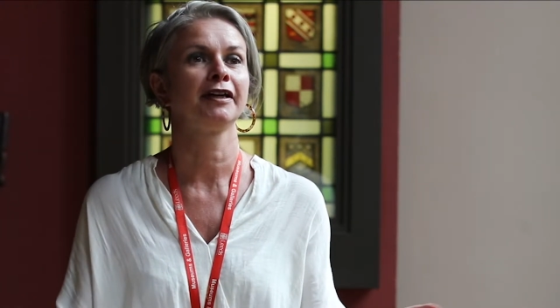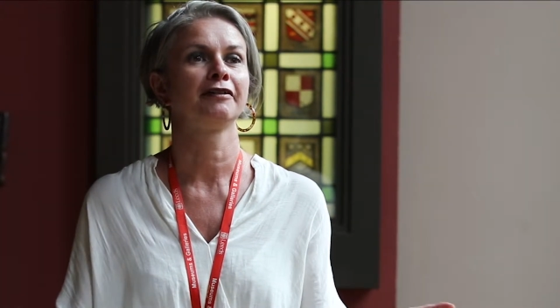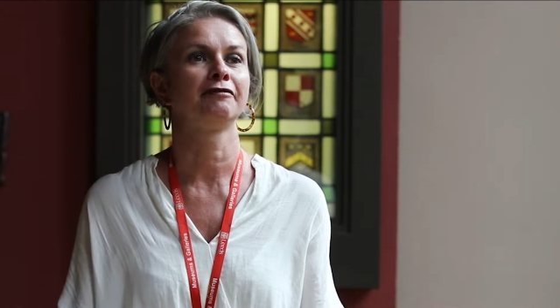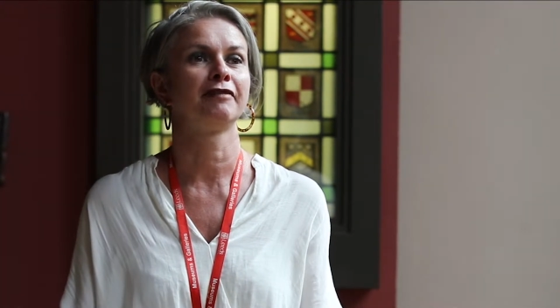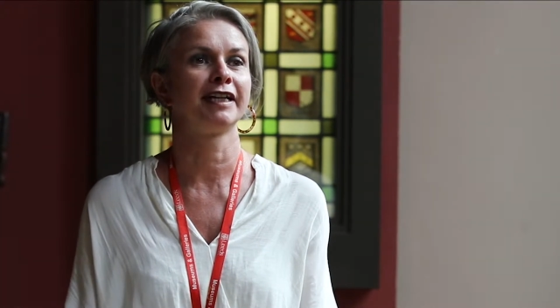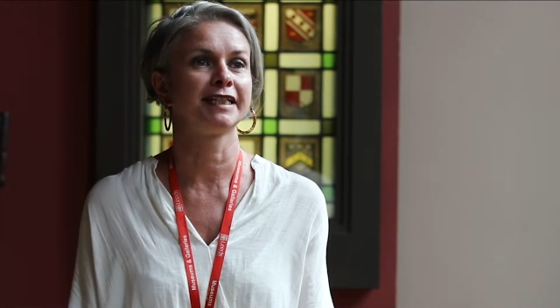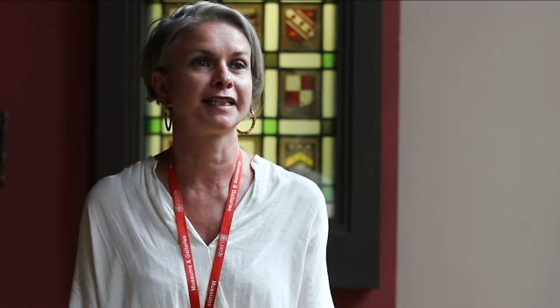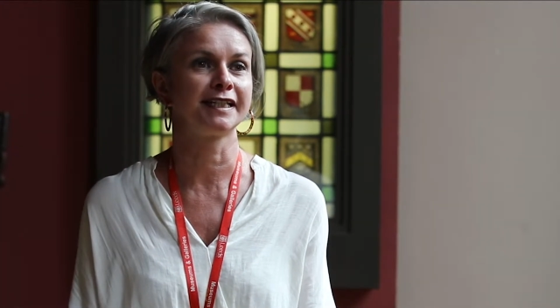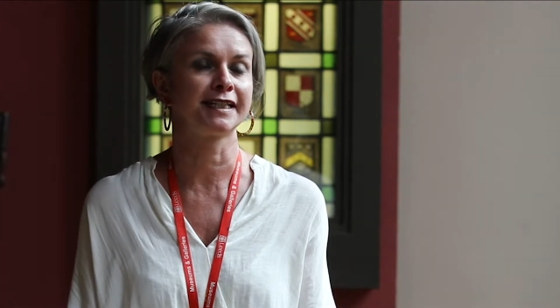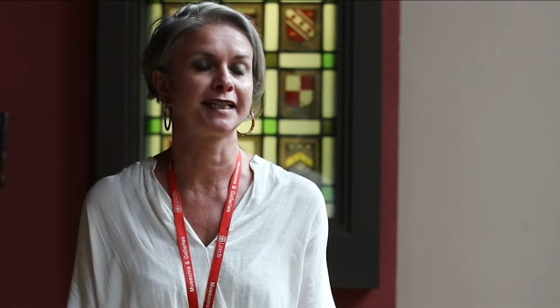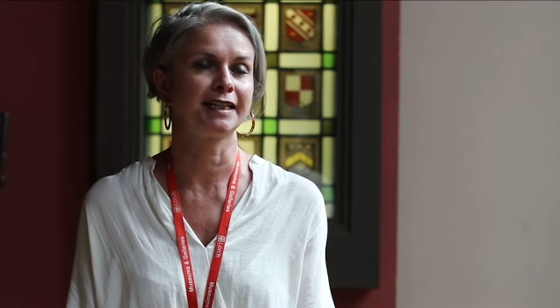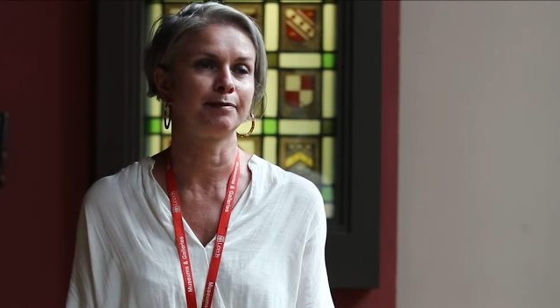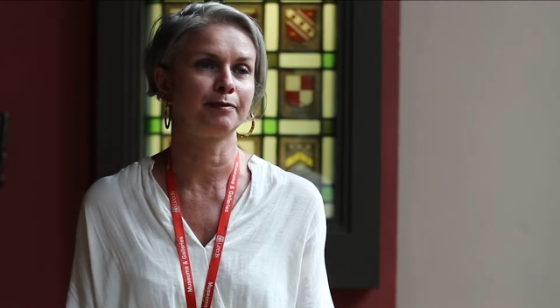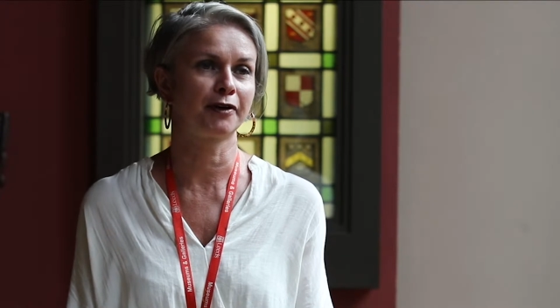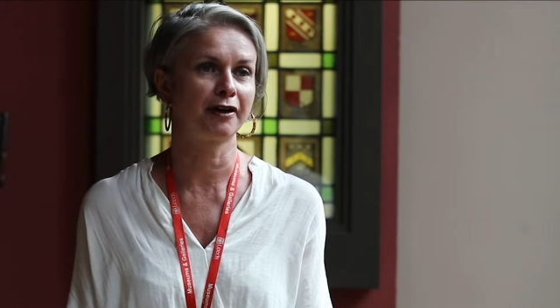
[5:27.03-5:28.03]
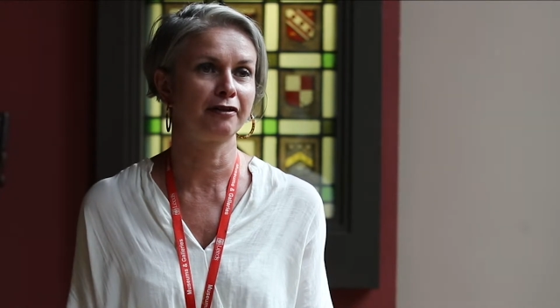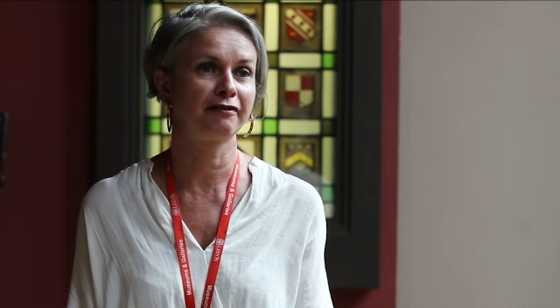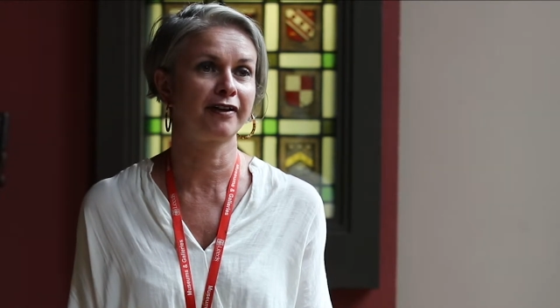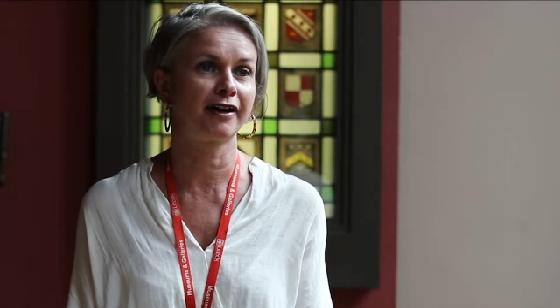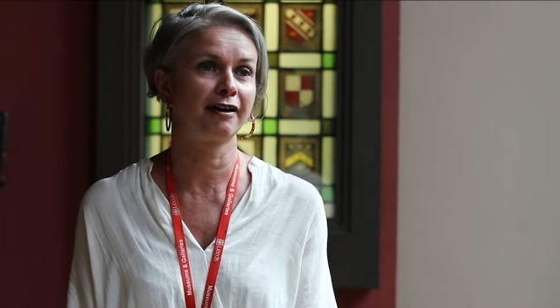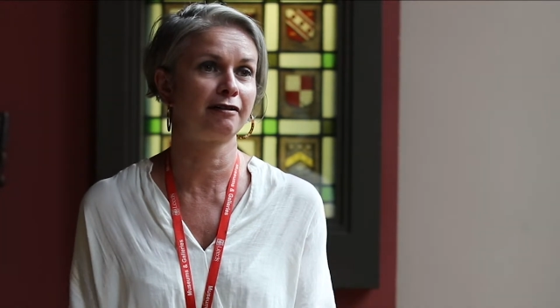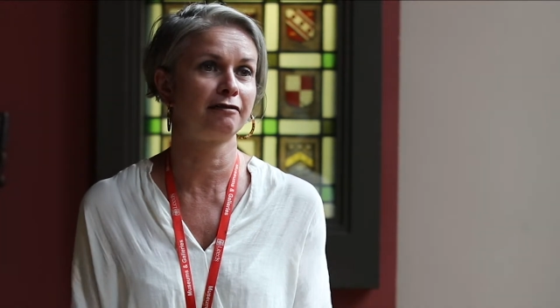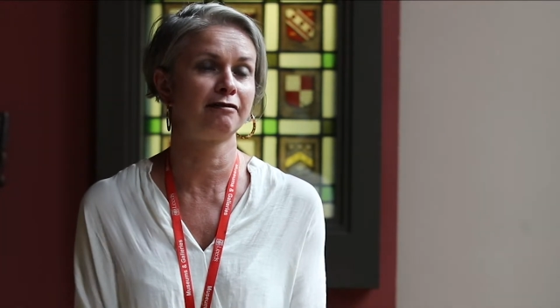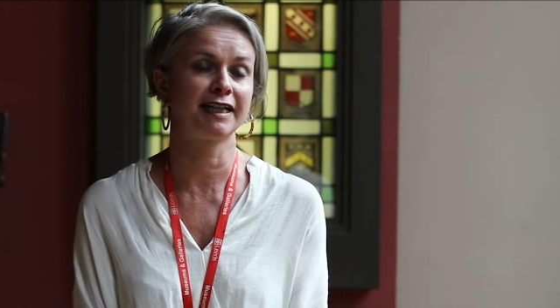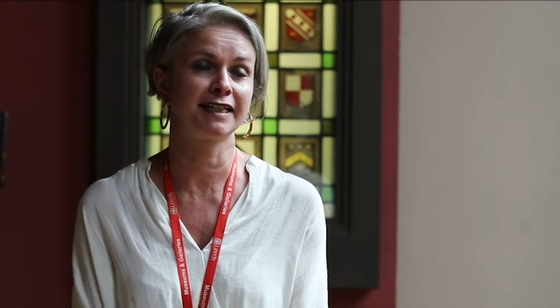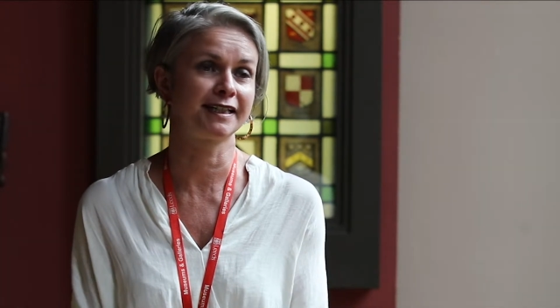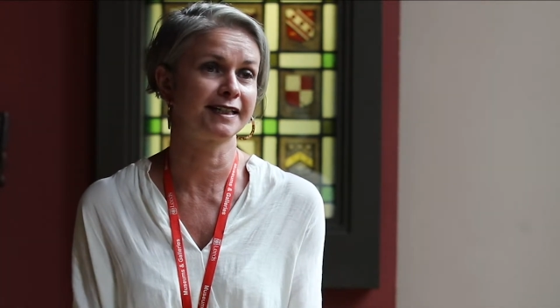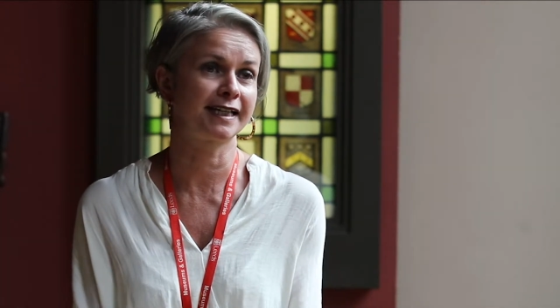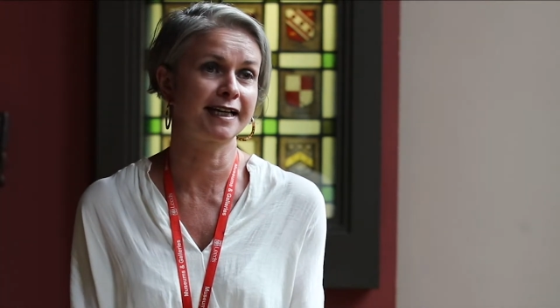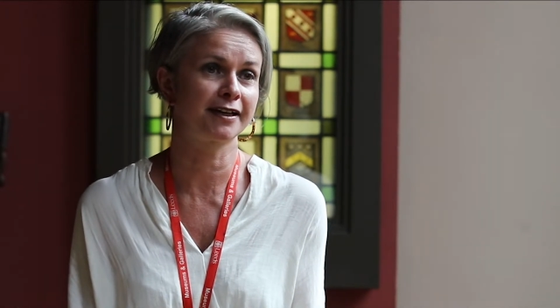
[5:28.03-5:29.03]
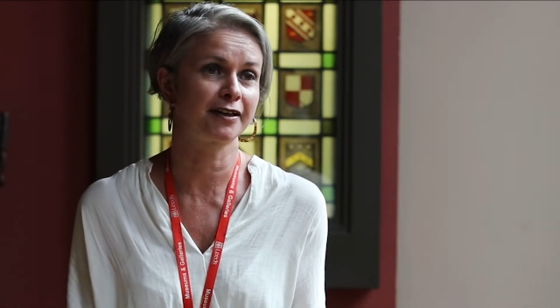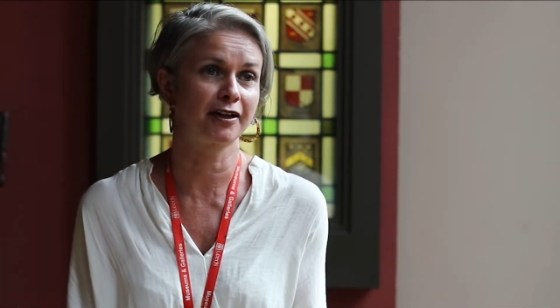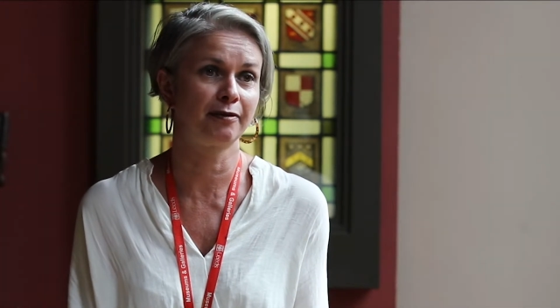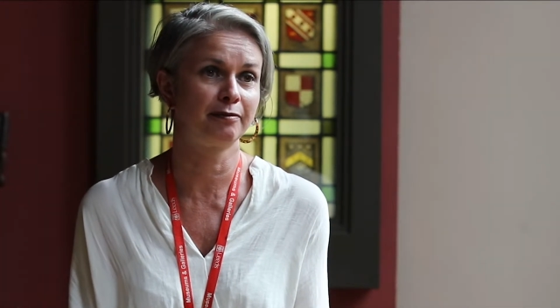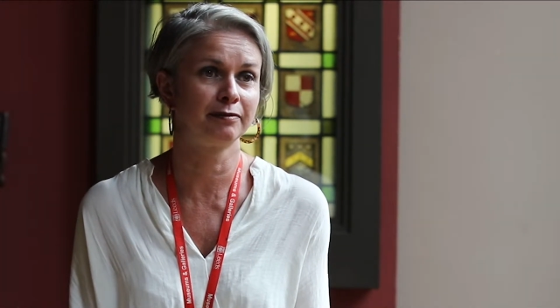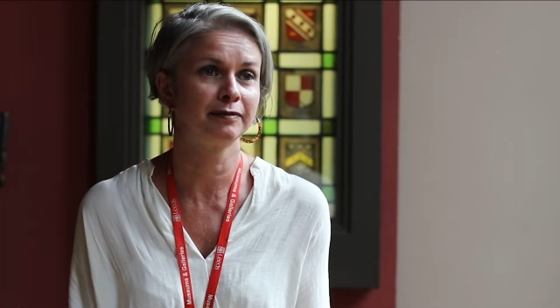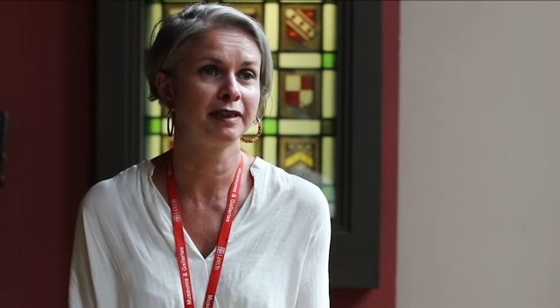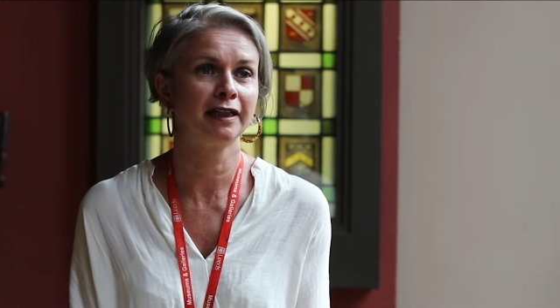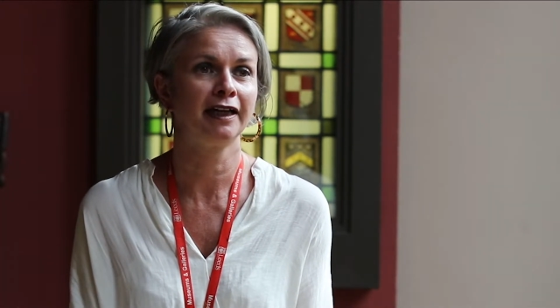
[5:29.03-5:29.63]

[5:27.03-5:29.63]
raises the profile, raises income.